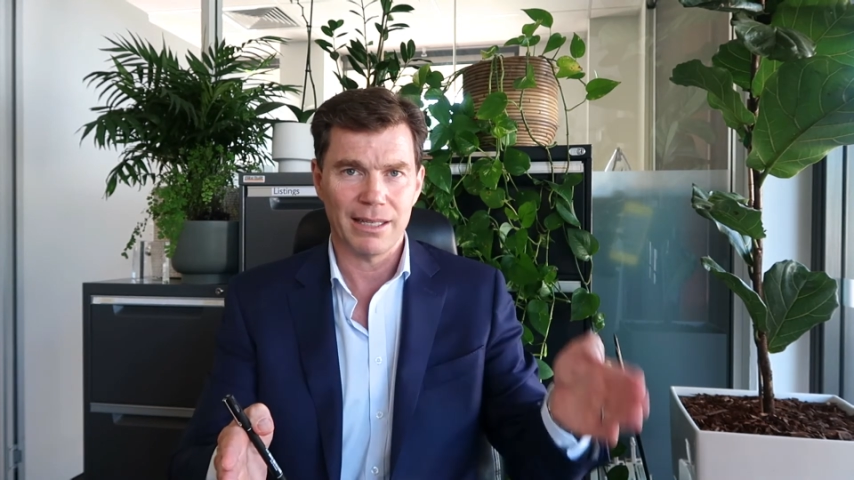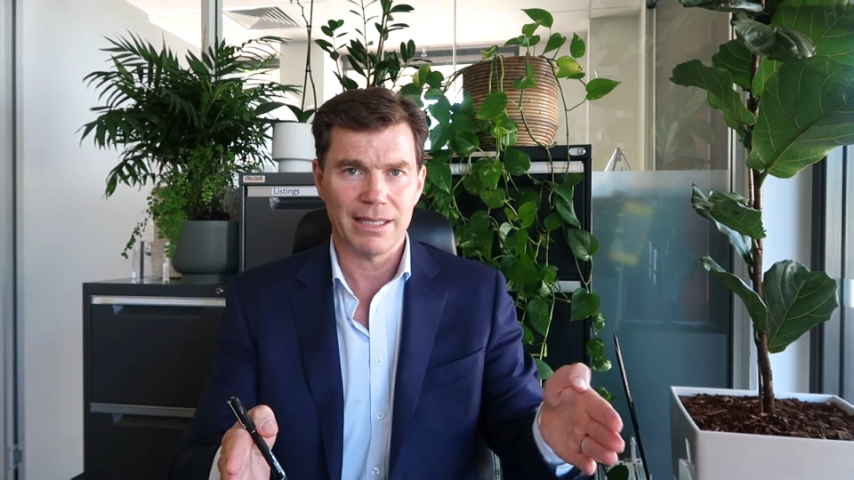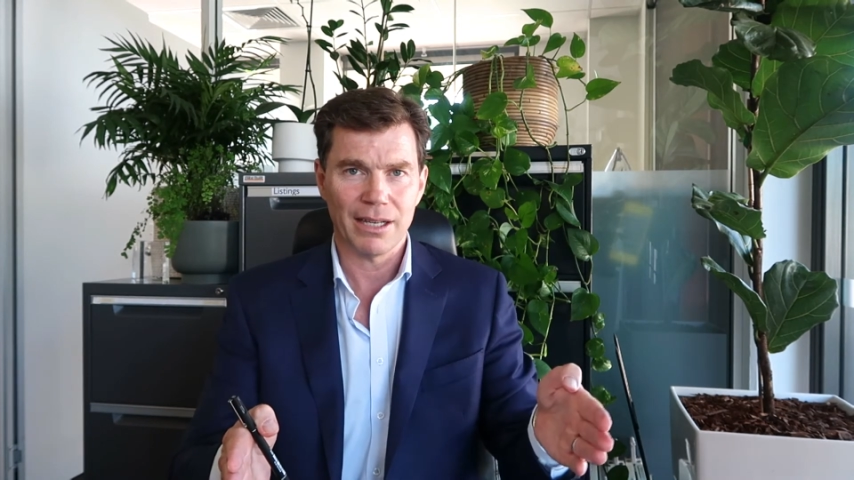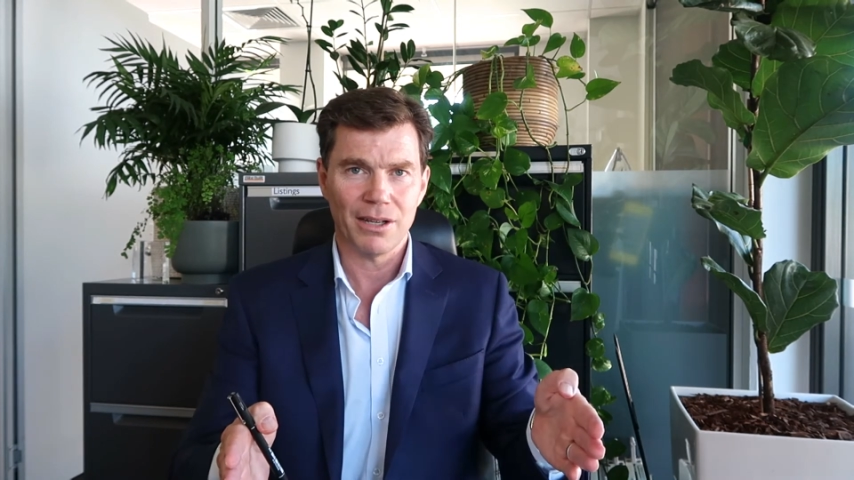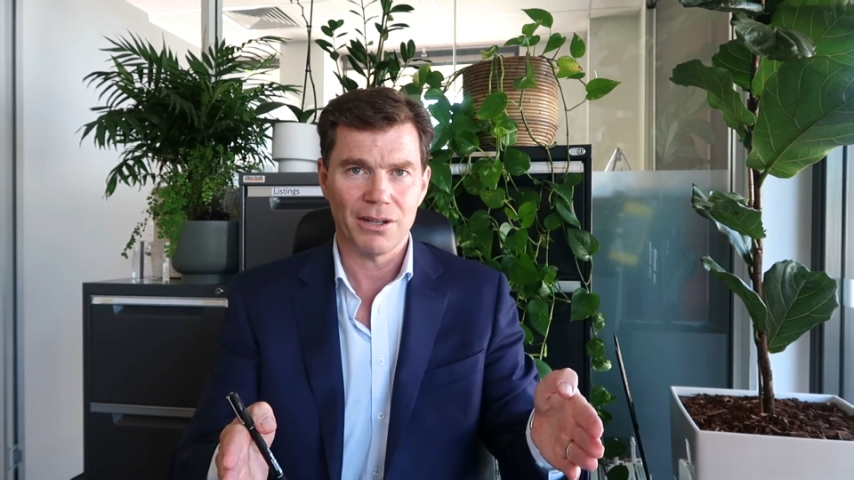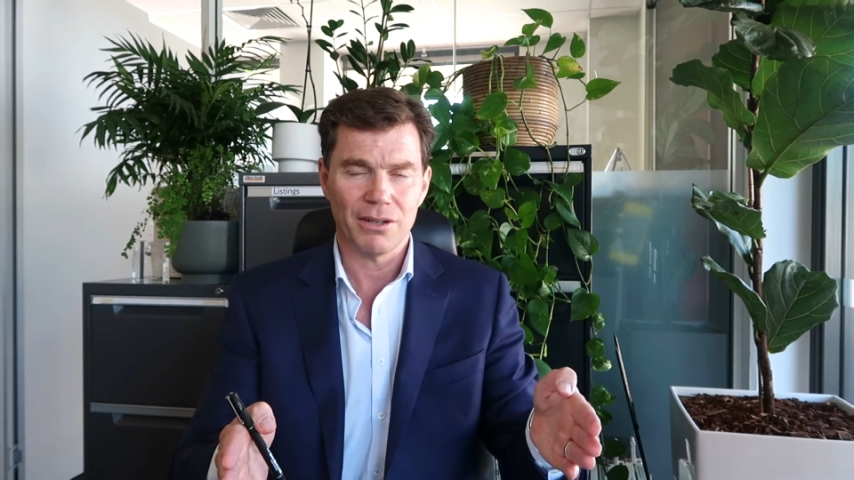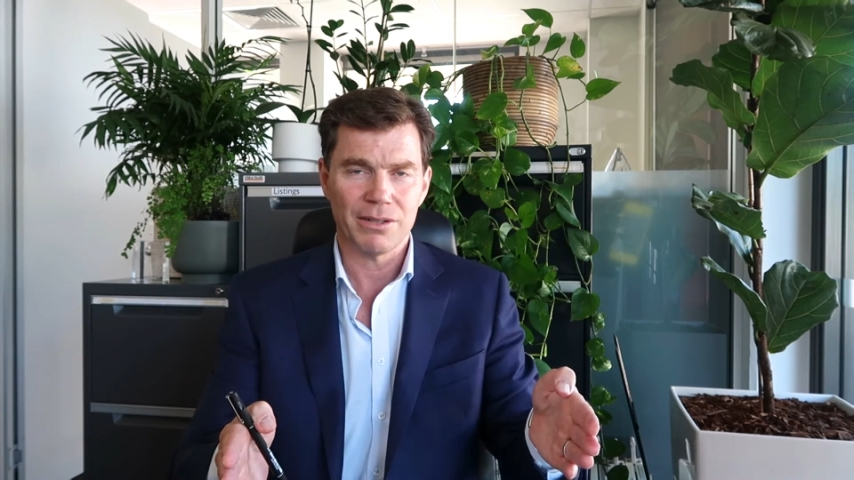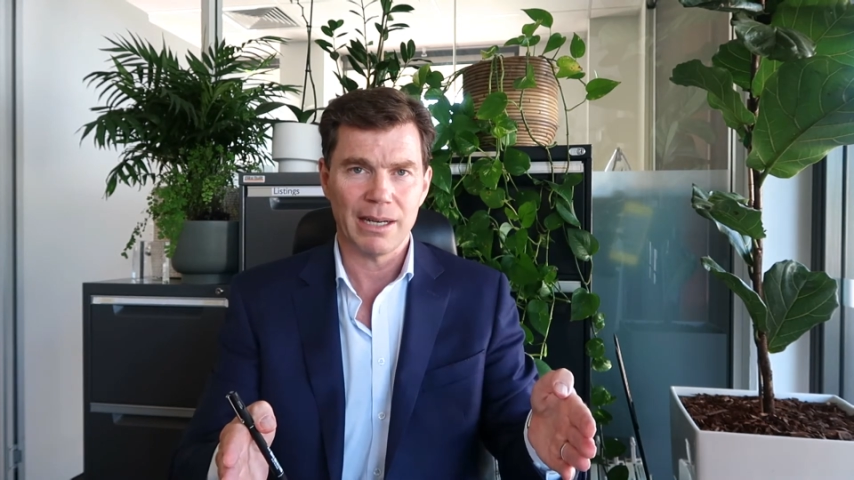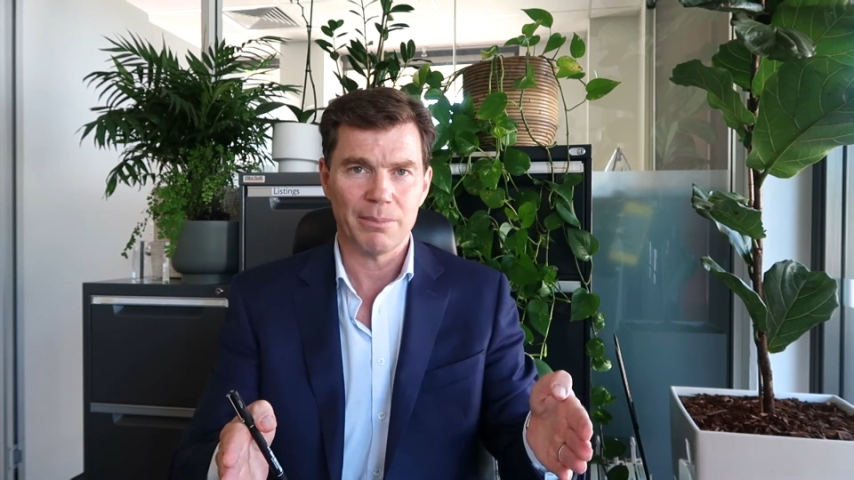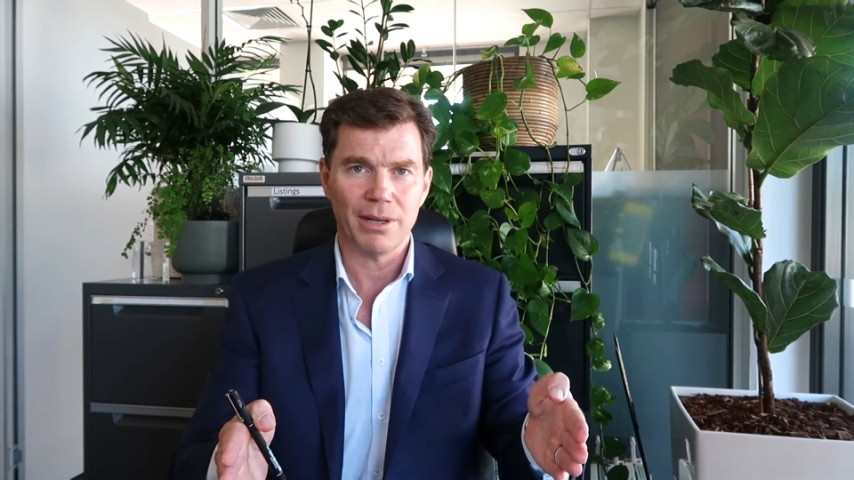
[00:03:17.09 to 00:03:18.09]
the second
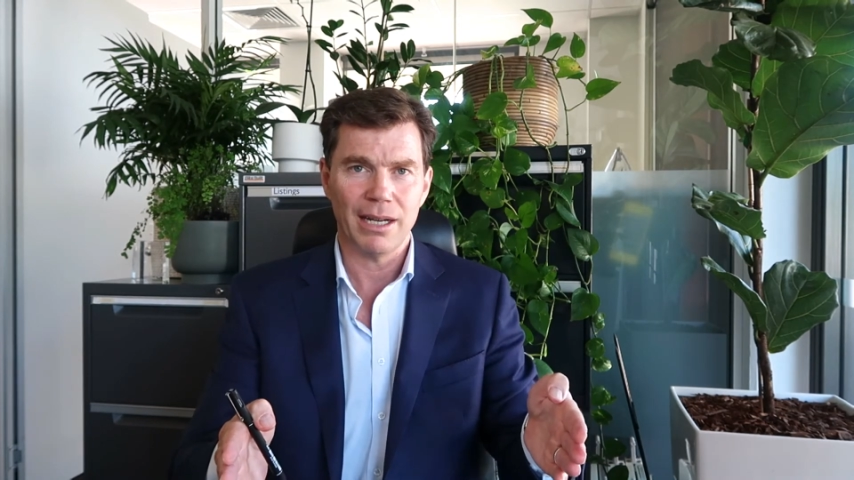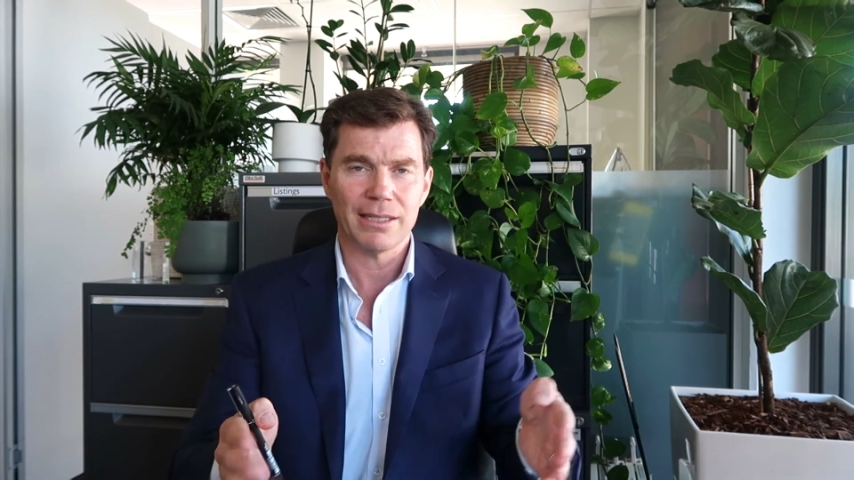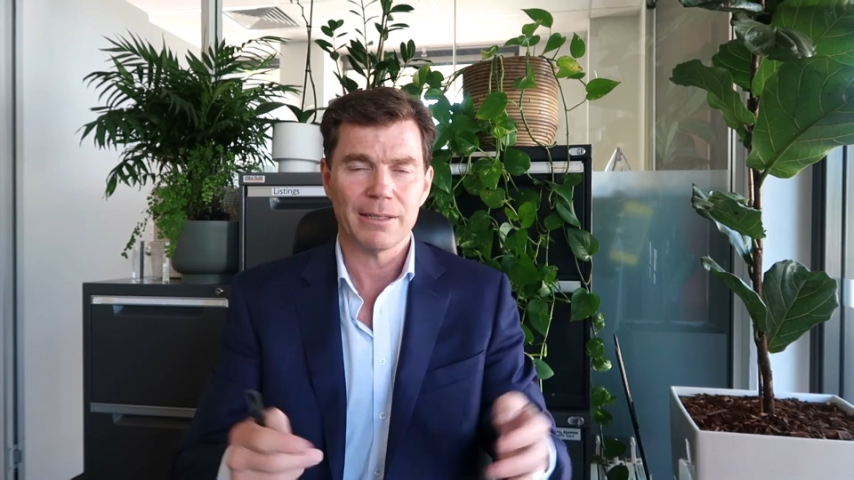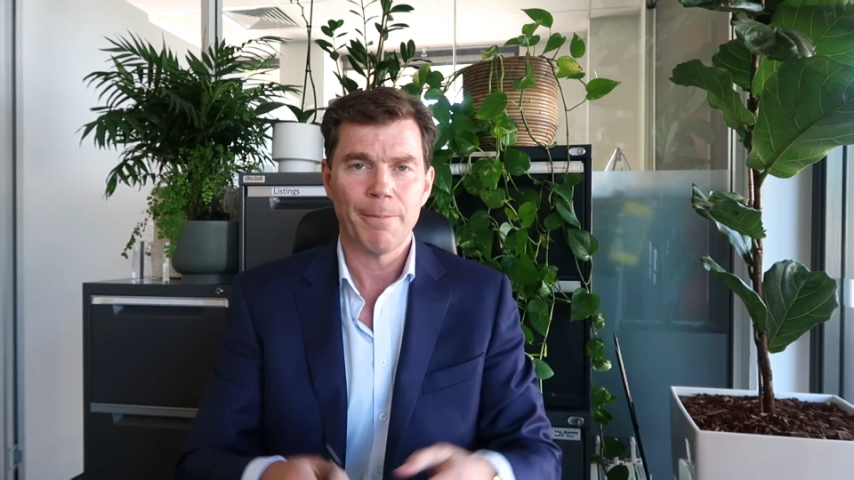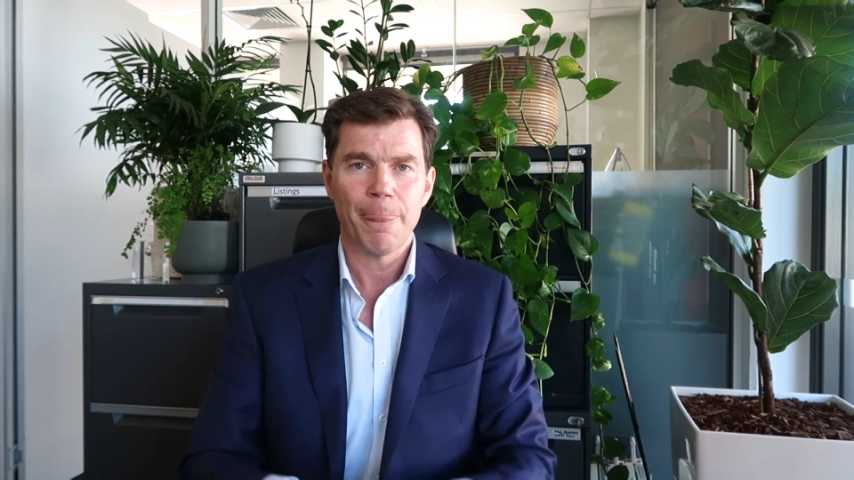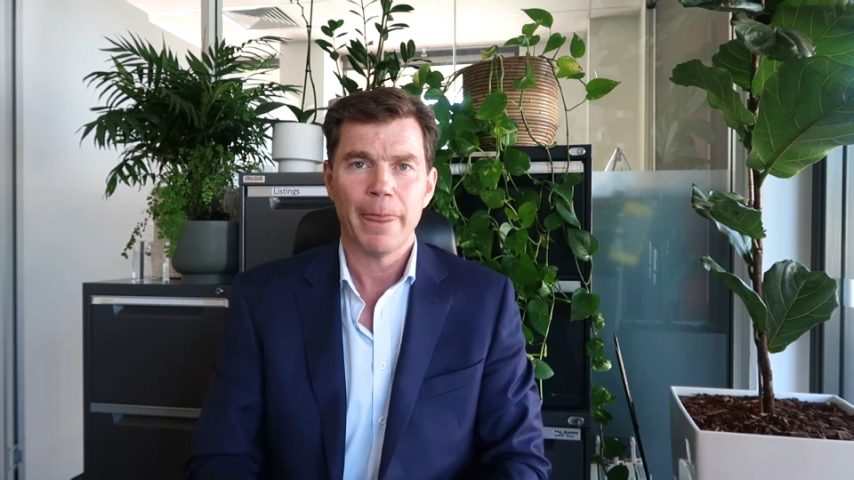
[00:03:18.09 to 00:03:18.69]
contract price.